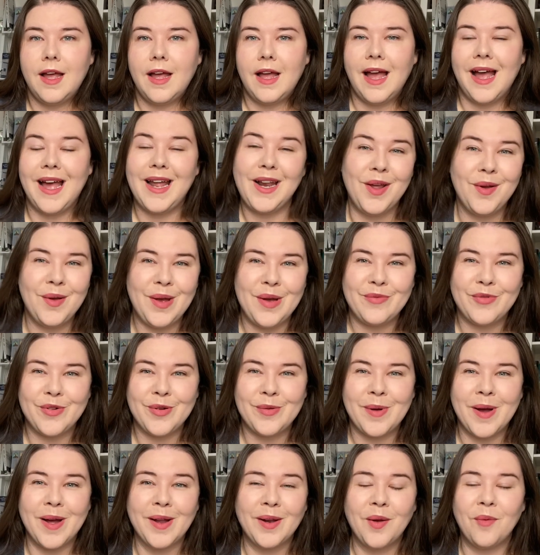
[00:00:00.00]
Hello
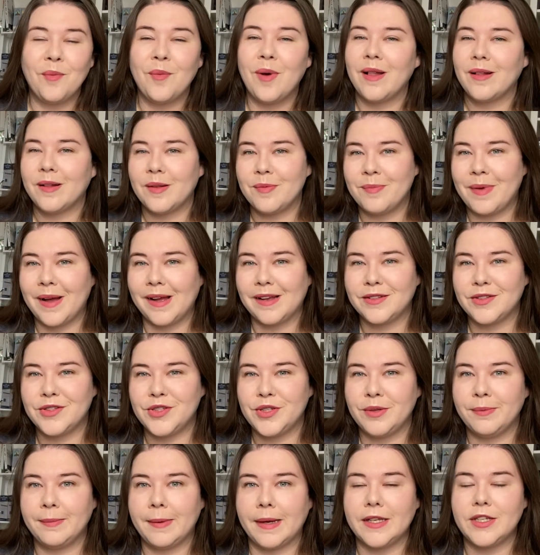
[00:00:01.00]
everyone, welcome back
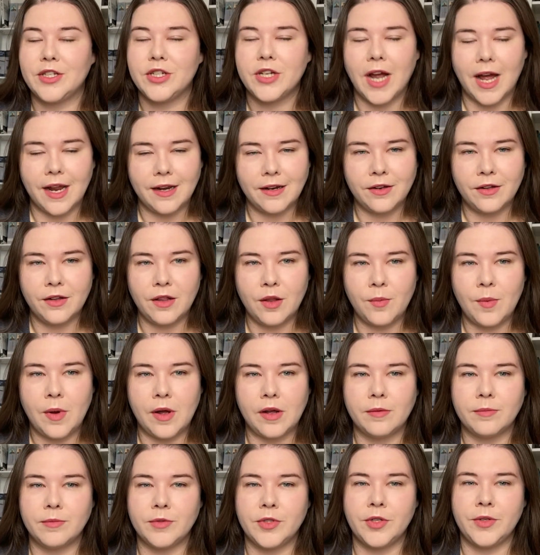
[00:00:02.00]
to my channel.
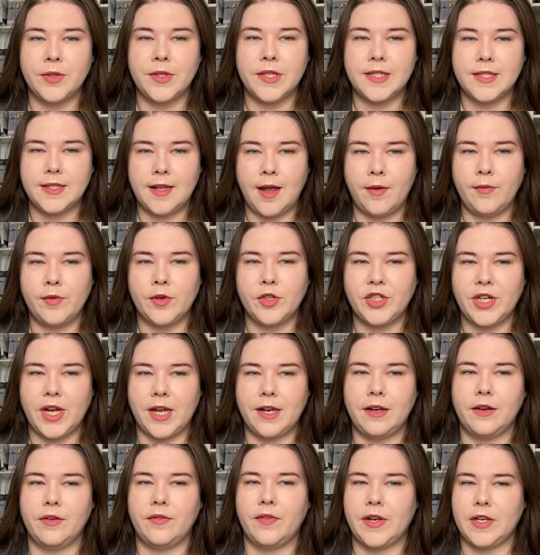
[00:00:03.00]
Welcome to the Sarah Jane
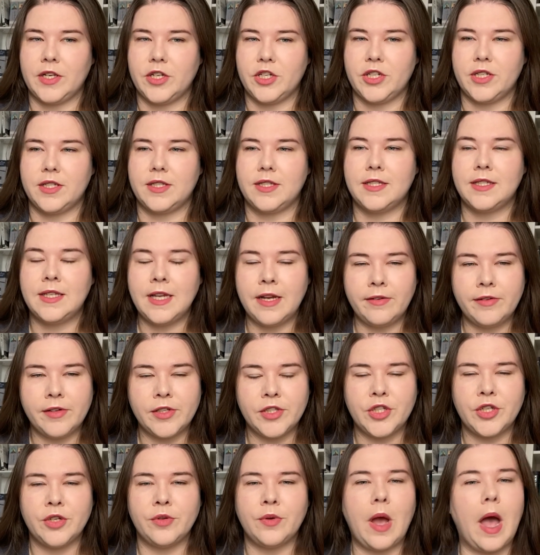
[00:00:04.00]
Adventures Series
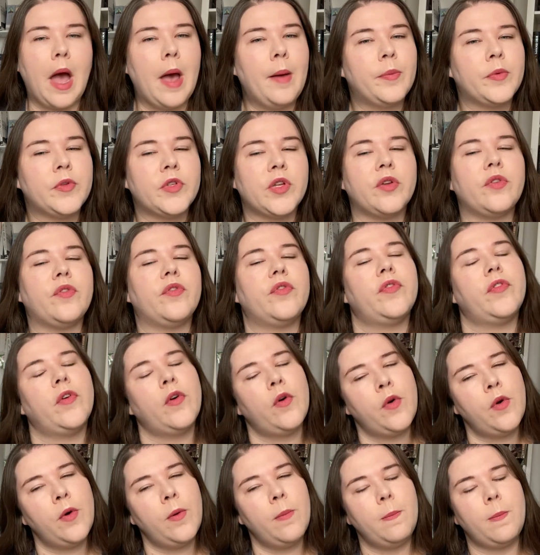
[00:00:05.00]
2, Episode
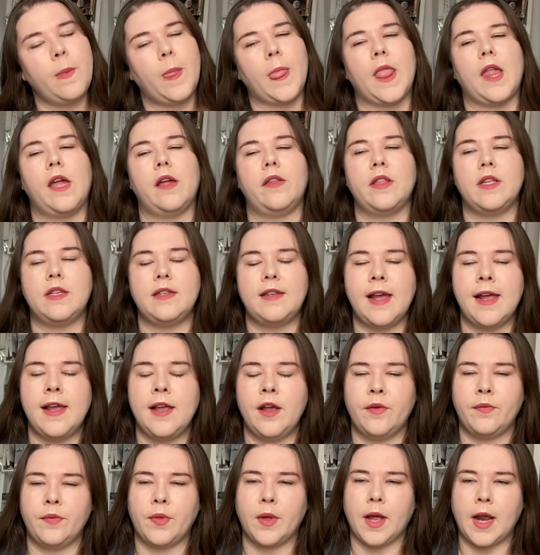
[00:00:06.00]
4, The Day
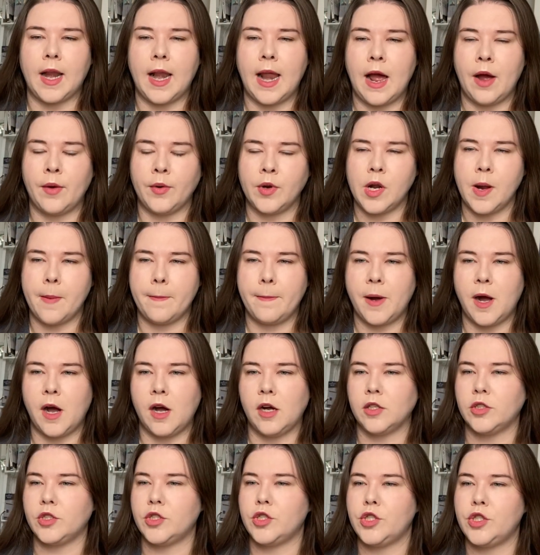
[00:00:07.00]
of the Clown,
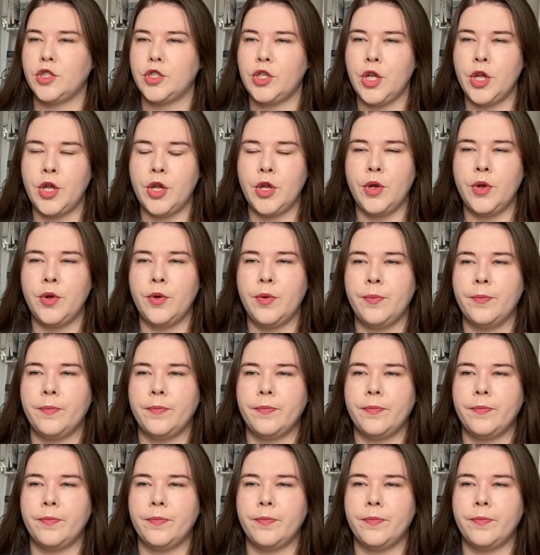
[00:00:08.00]
Part 2.